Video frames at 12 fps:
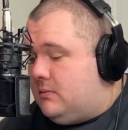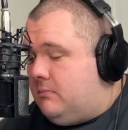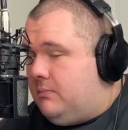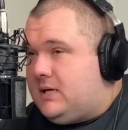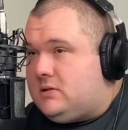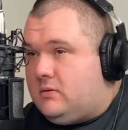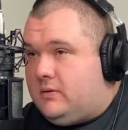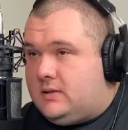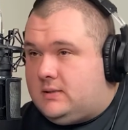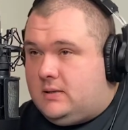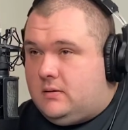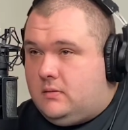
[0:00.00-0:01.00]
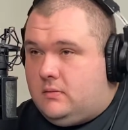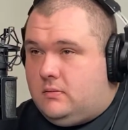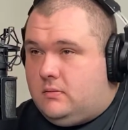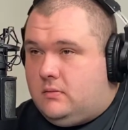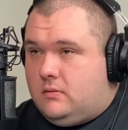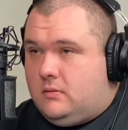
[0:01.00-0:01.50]
bezel-less.
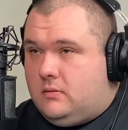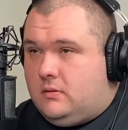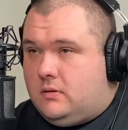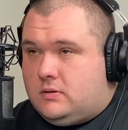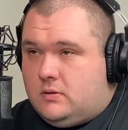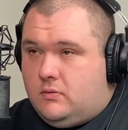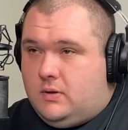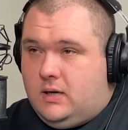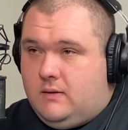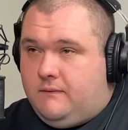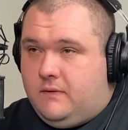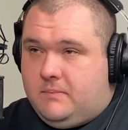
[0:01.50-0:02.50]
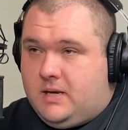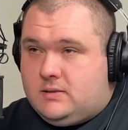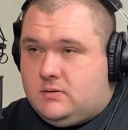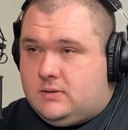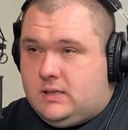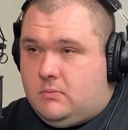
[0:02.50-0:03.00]
There's no need for
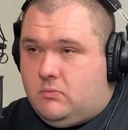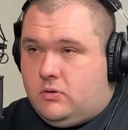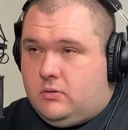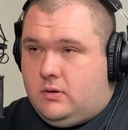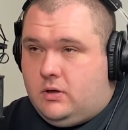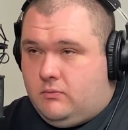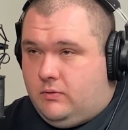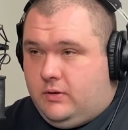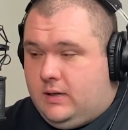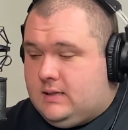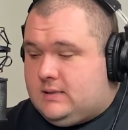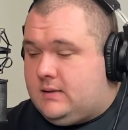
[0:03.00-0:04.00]
bezels anymore. There really isn't.